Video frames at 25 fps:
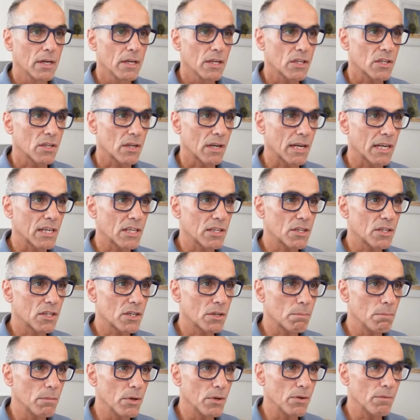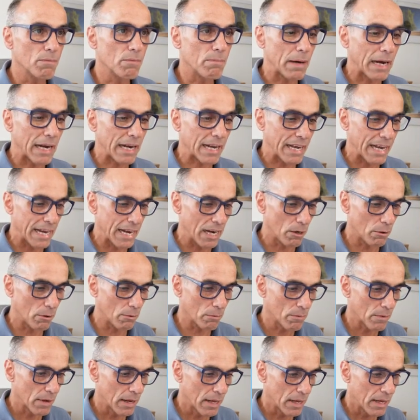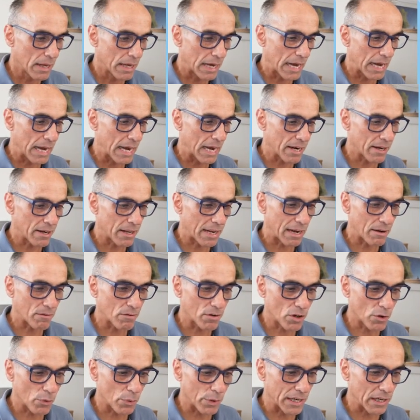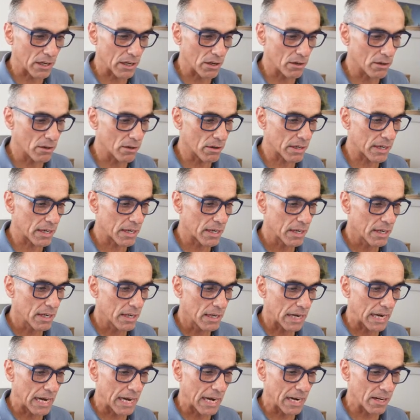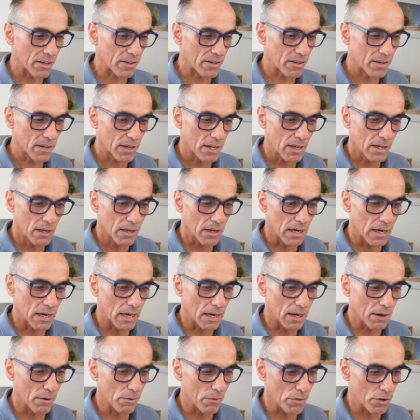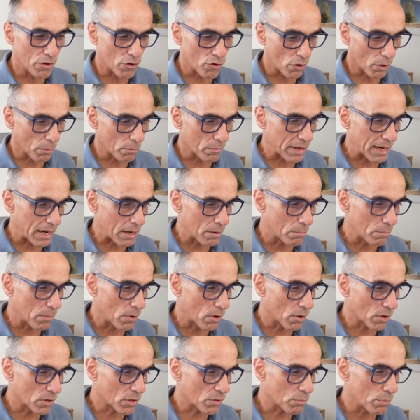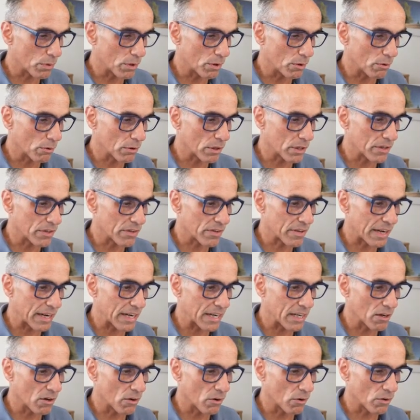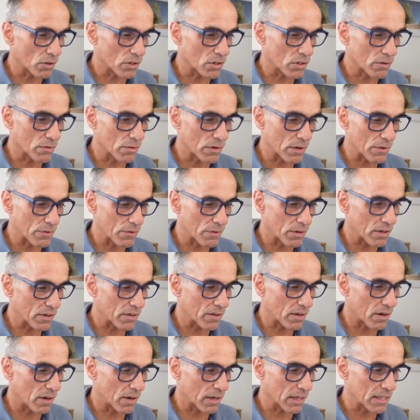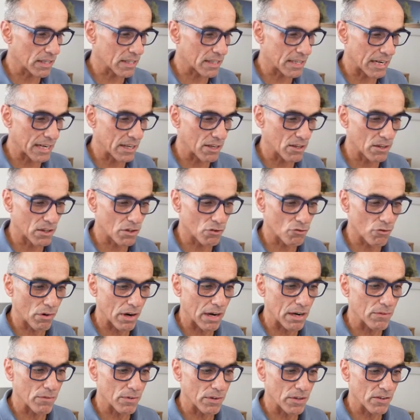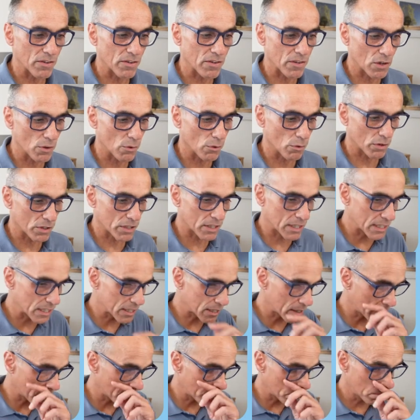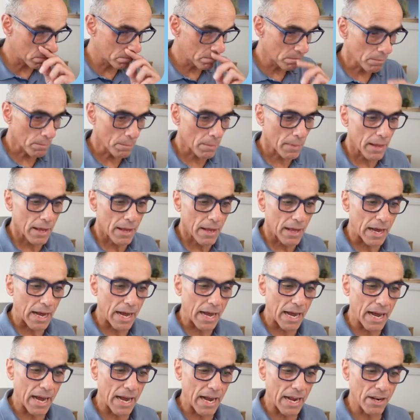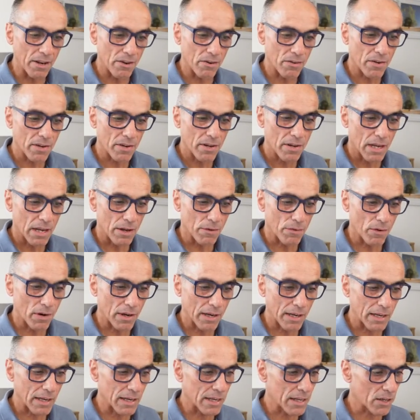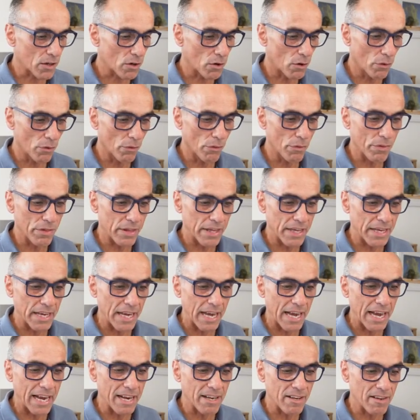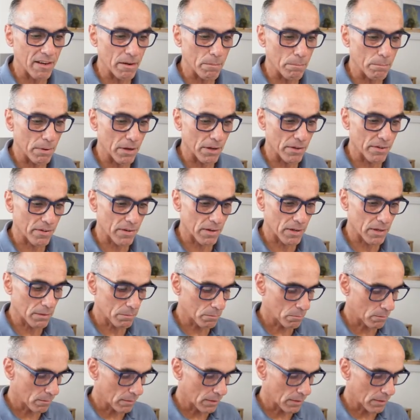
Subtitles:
So let's just move back out and have a quick look at the drop down box. Will contain lots of different target standards relevant to your system, and if I click on the edit button,